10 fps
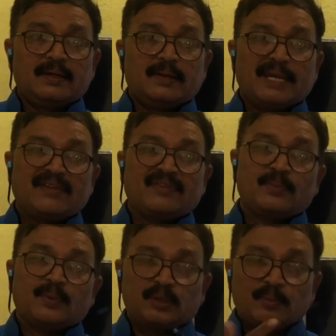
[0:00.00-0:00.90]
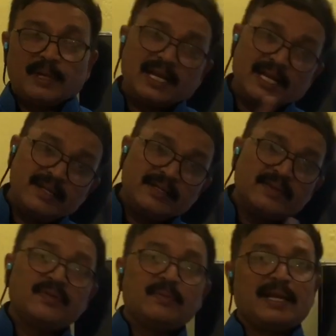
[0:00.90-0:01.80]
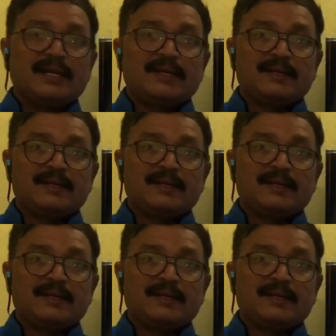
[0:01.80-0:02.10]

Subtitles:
meant for both male and female.